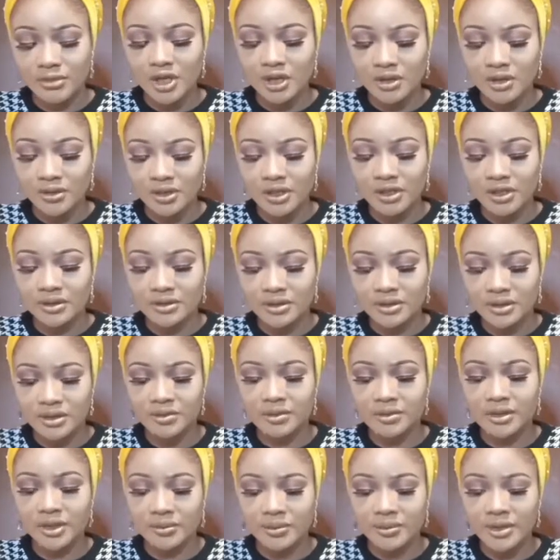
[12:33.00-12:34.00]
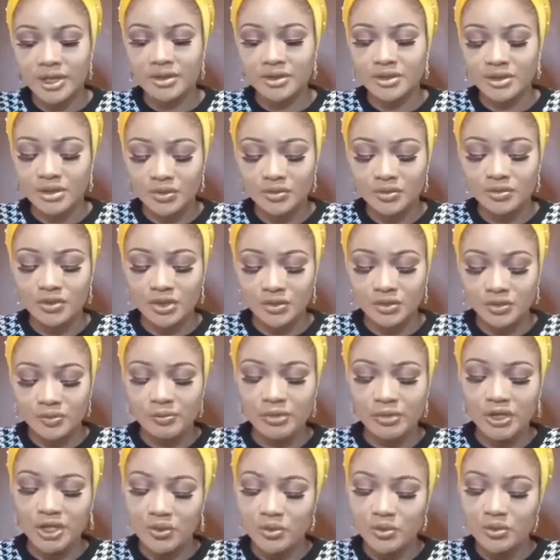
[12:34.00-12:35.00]
I'll get back to. I'll just
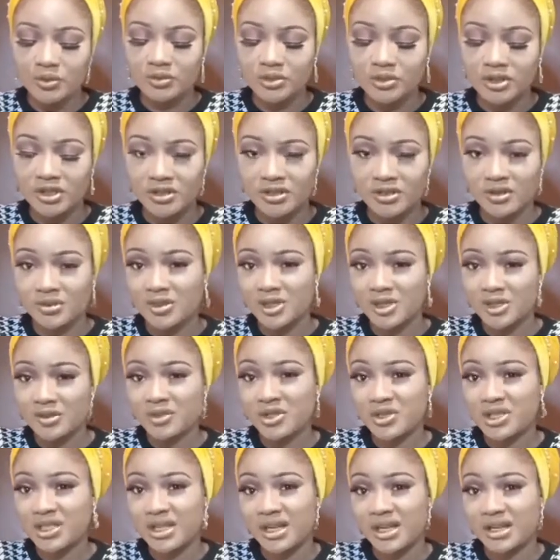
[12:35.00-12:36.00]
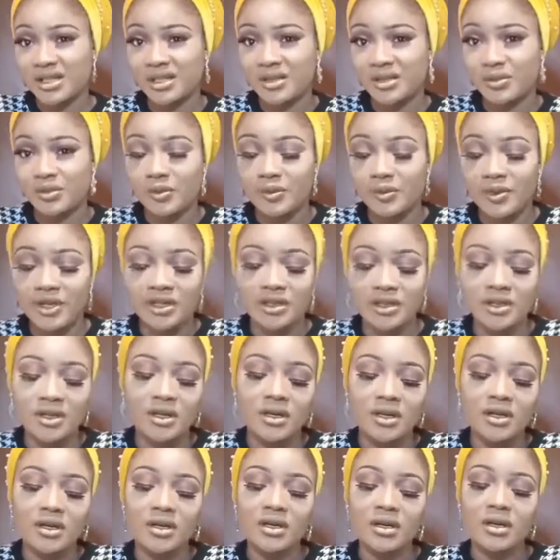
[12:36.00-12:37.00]
pick one person, but it's most likely a woman.
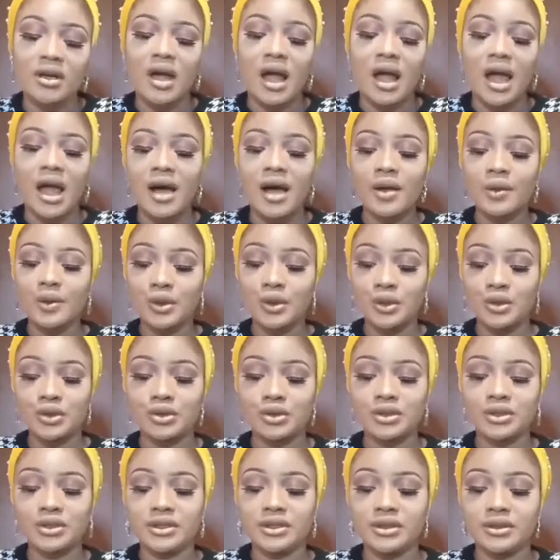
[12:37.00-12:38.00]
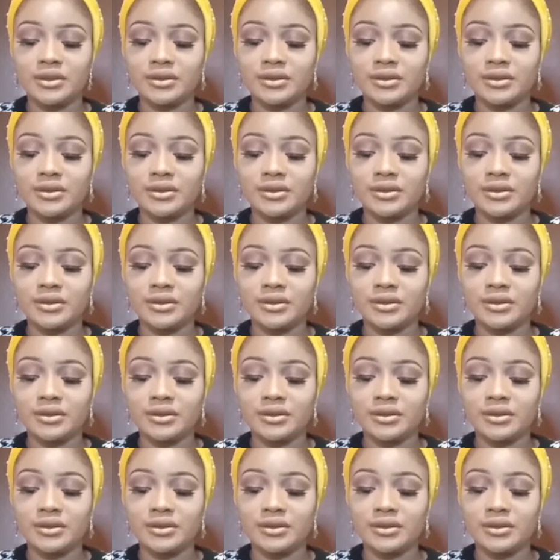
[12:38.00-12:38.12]
How long